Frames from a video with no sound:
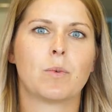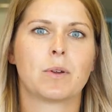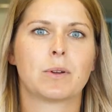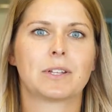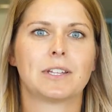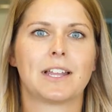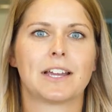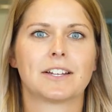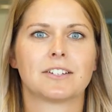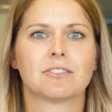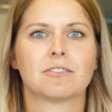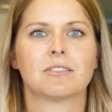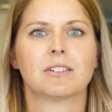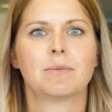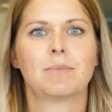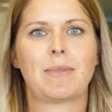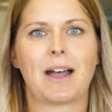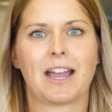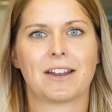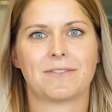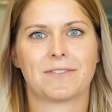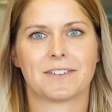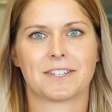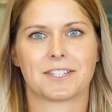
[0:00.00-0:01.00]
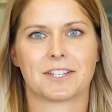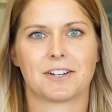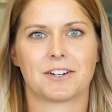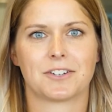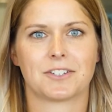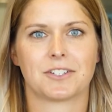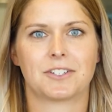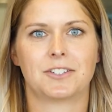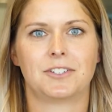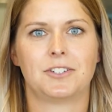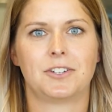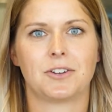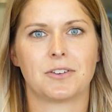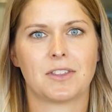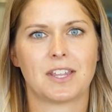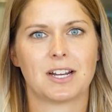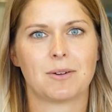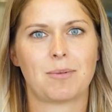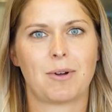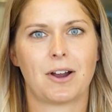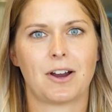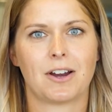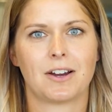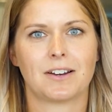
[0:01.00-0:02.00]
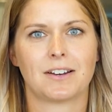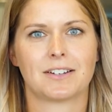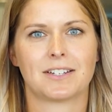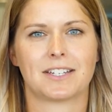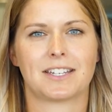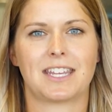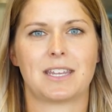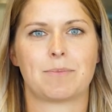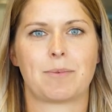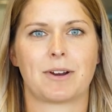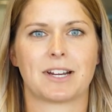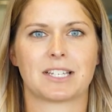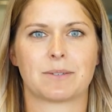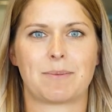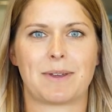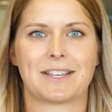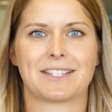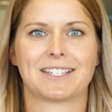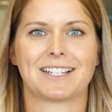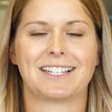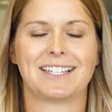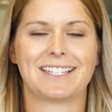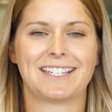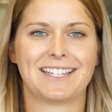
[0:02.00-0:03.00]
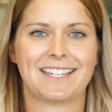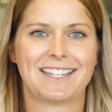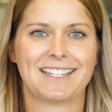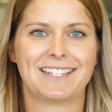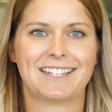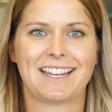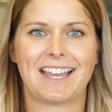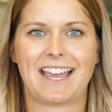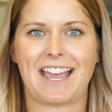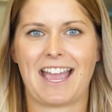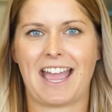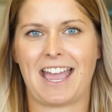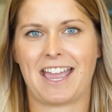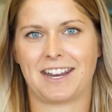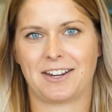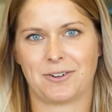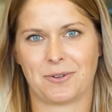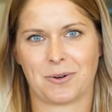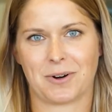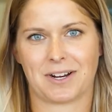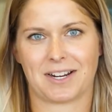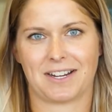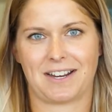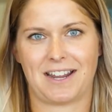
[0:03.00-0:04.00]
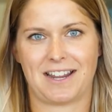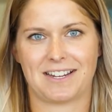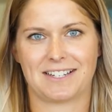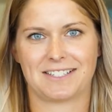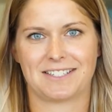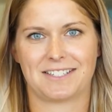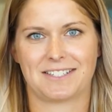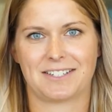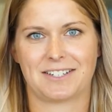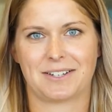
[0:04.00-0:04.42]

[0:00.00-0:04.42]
would like to remind visitors to do their part to keep our space clean and organized.